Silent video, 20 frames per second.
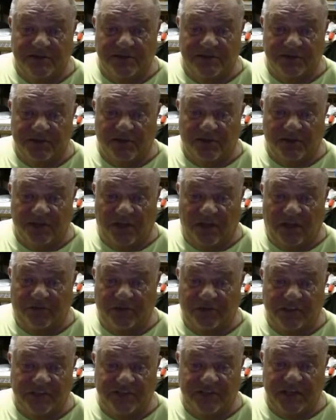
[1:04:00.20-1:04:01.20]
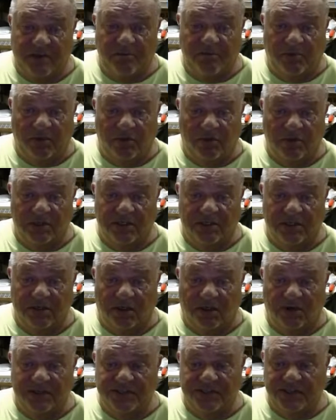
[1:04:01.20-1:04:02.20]
was going off at the same pole that it
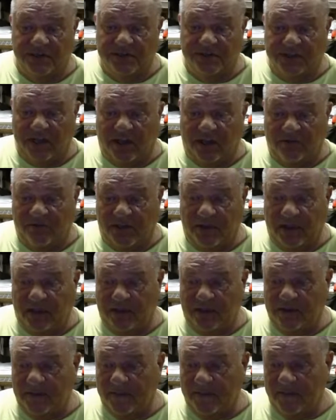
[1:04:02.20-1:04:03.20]
always goes off at.